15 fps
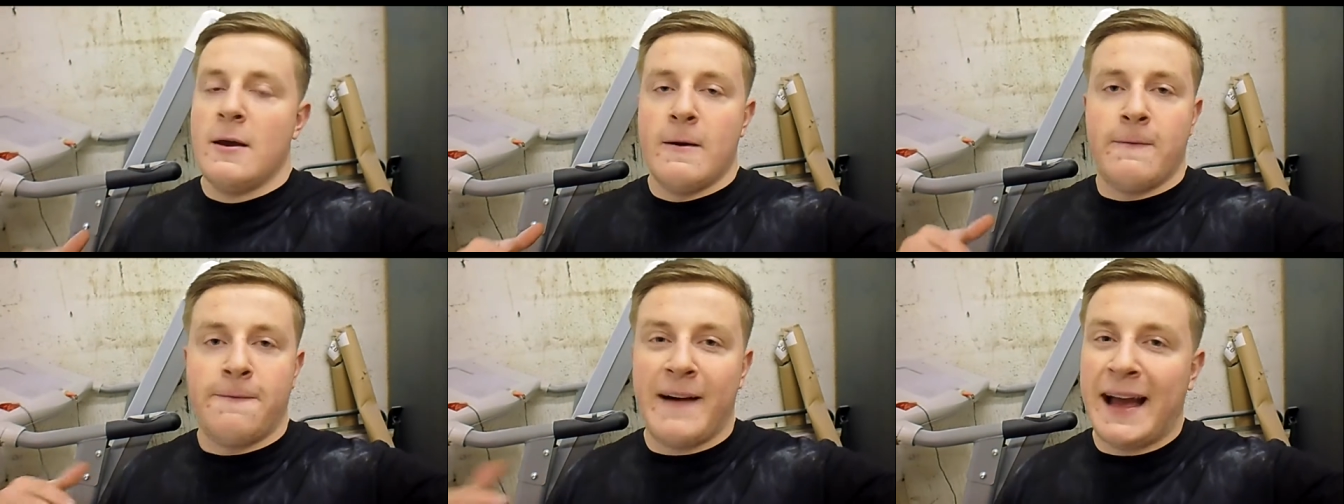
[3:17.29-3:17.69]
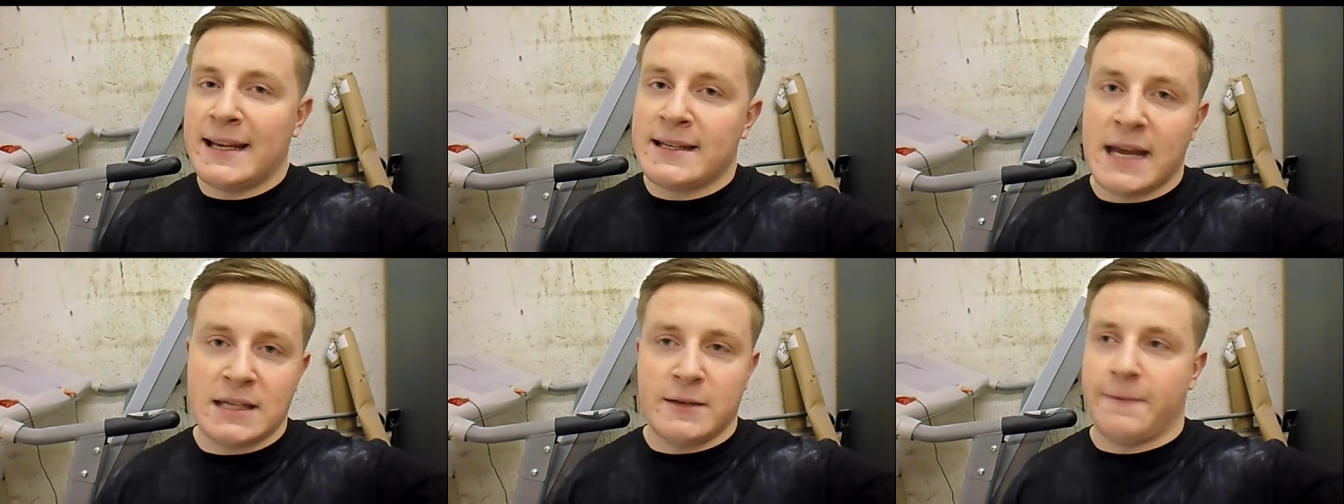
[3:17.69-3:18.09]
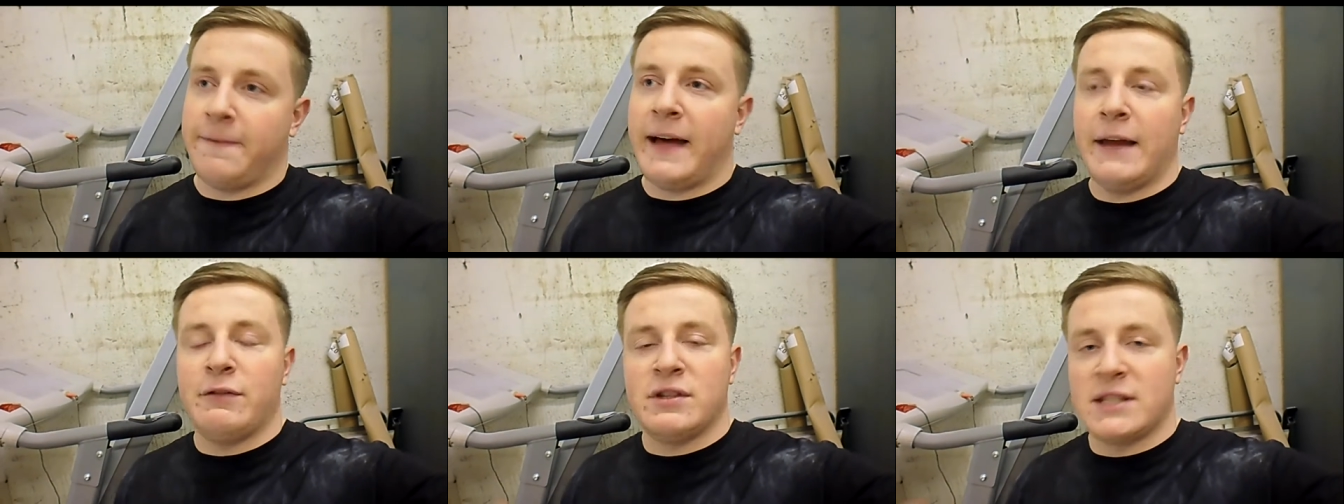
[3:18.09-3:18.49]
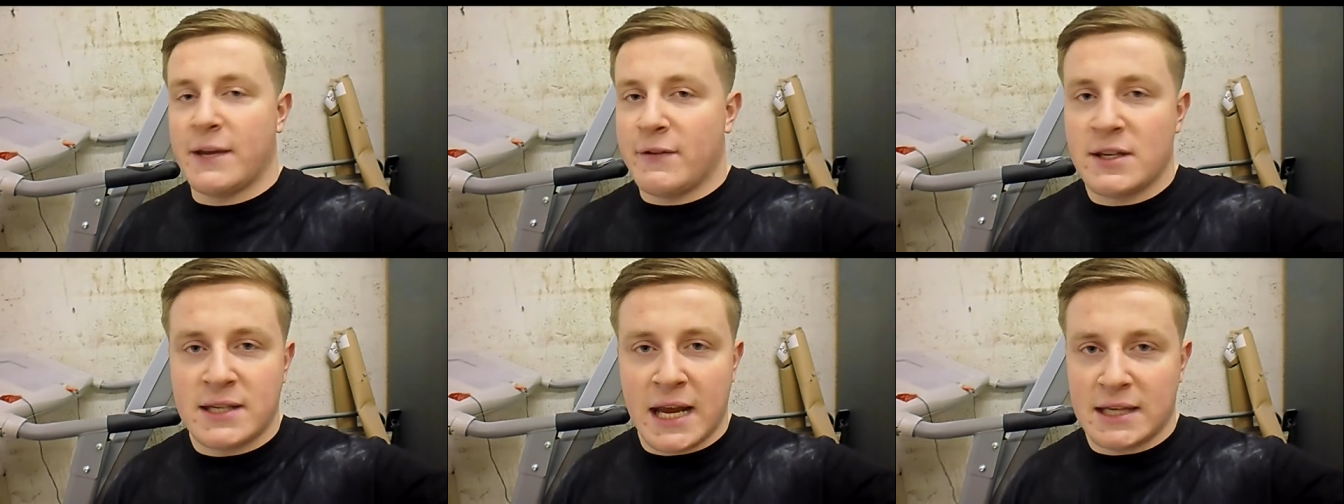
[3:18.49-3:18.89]
5 sets of 5,
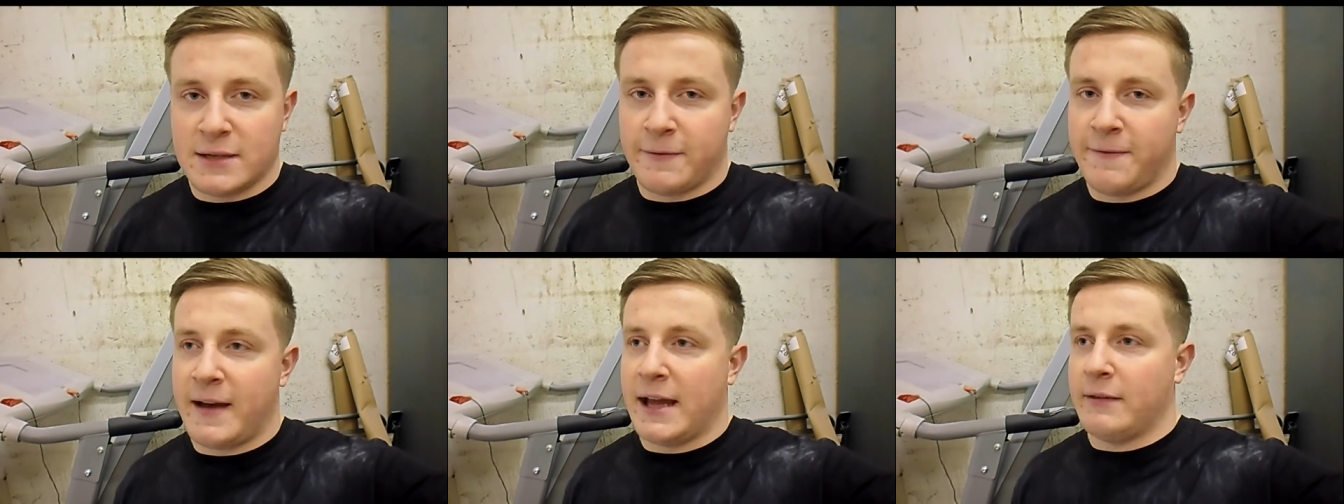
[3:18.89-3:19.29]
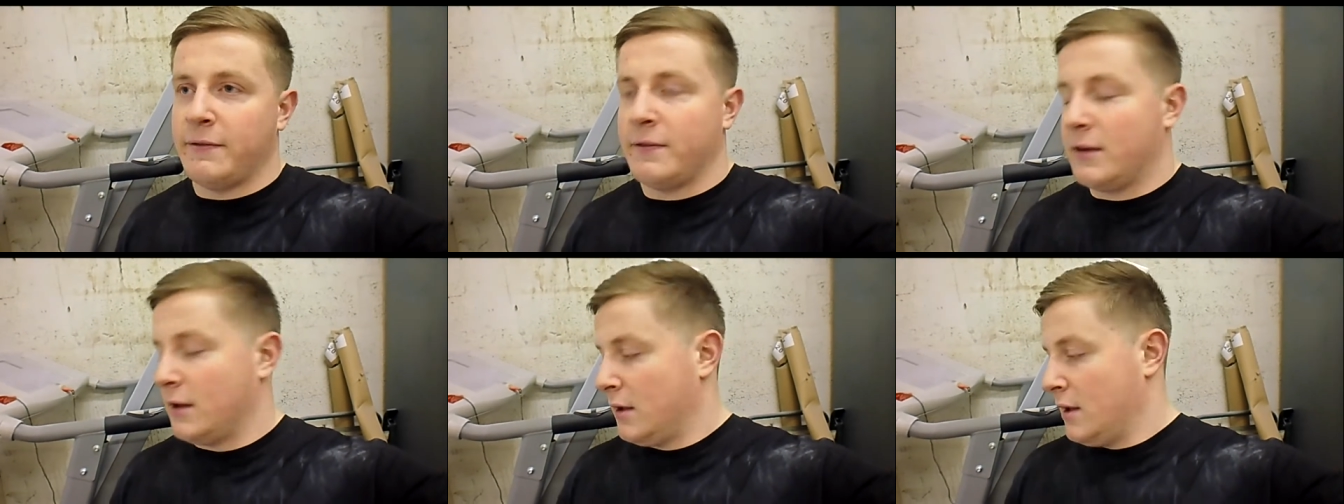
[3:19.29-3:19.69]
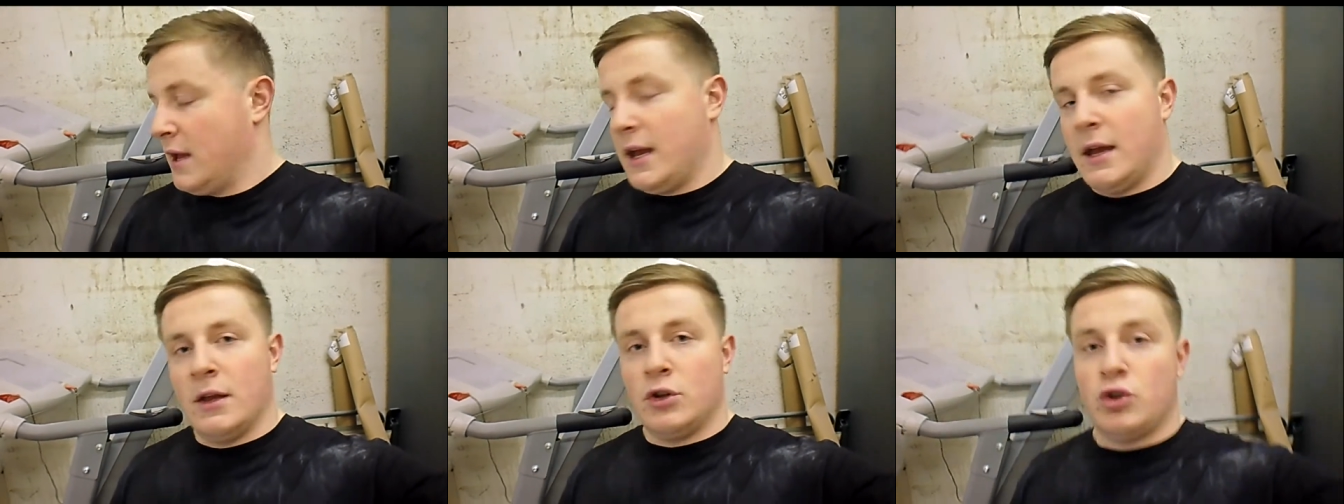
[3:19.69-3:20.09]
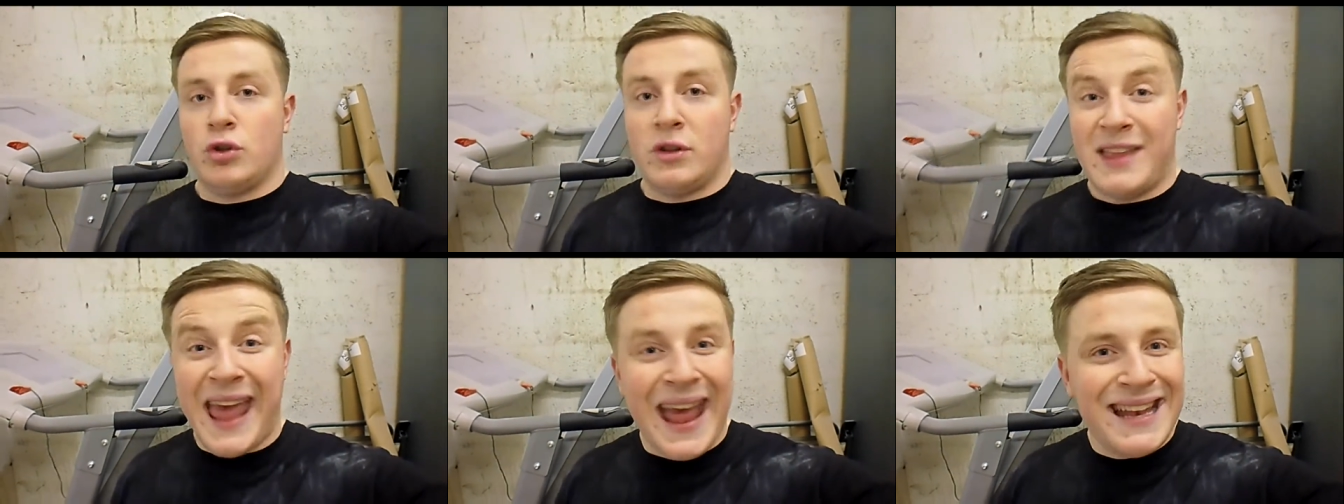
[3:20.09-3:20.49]
7 sets of 5,
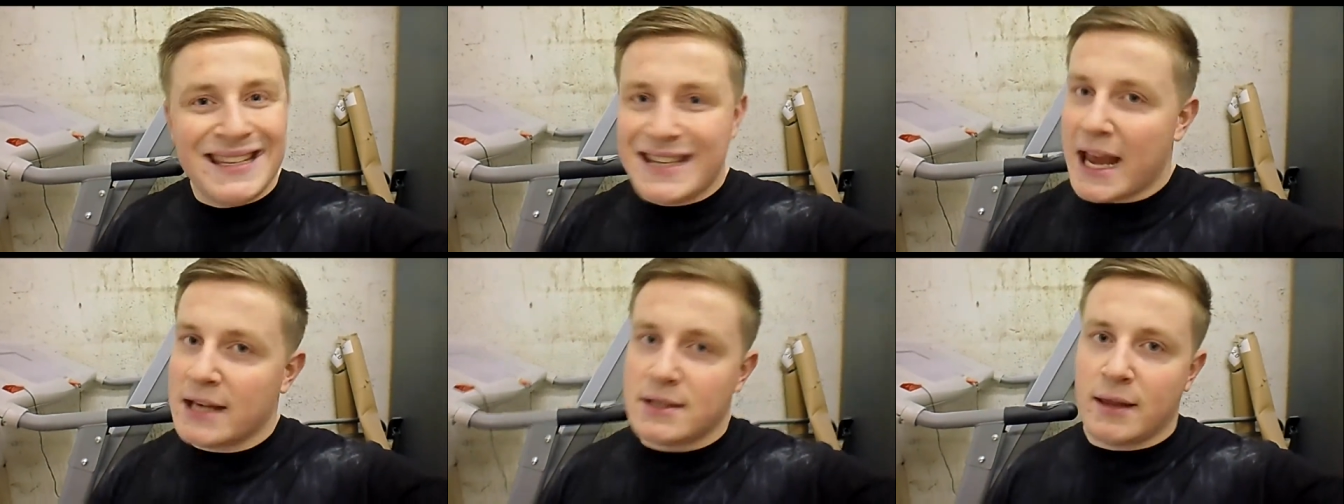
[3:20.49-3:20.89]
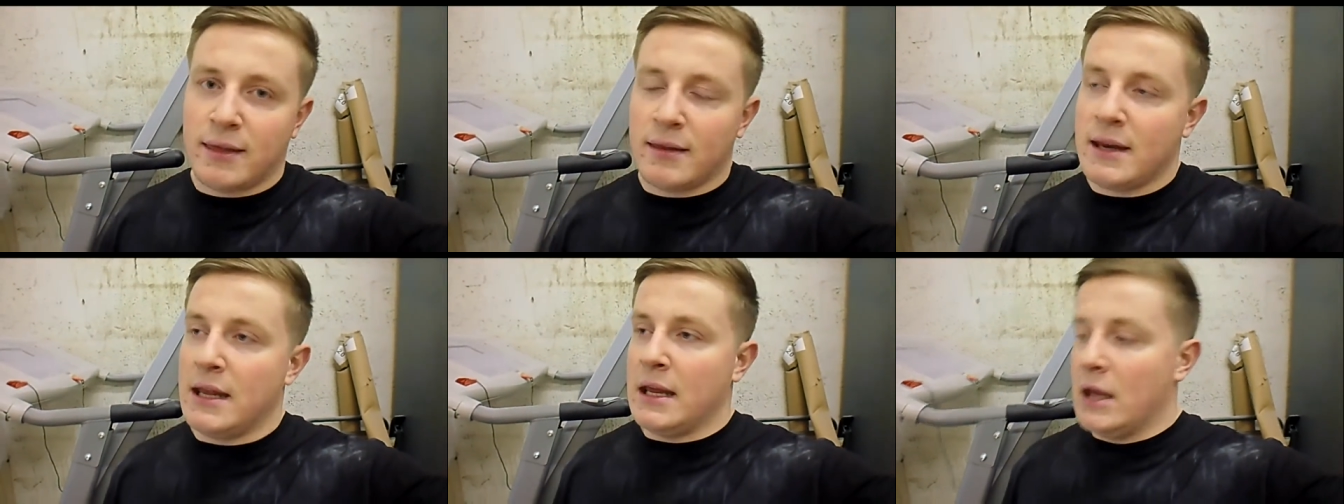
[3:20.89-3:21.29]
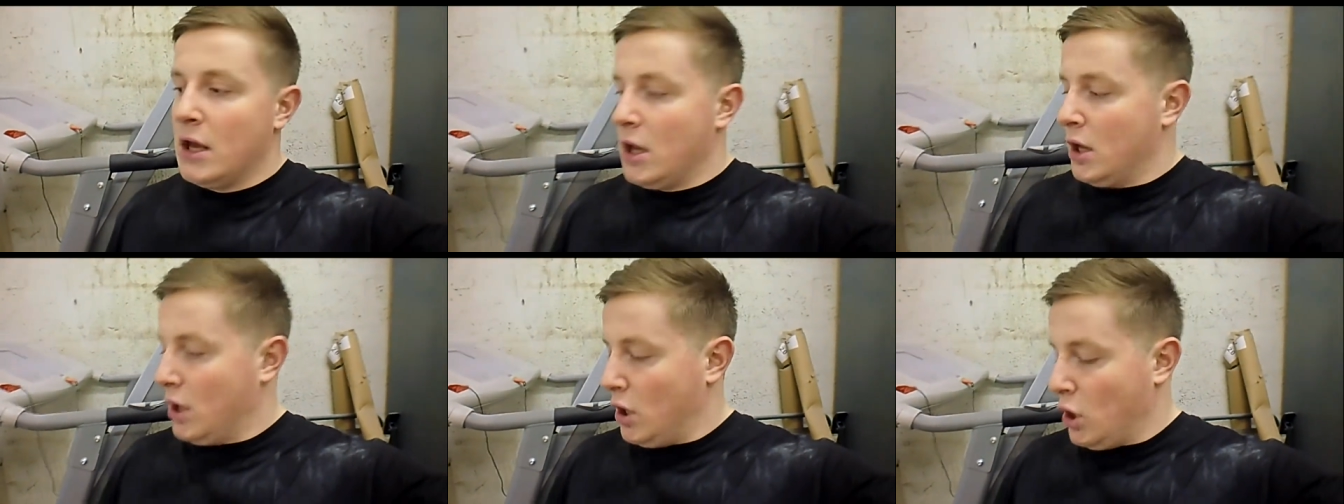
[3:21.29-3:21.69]
10 sets of 3.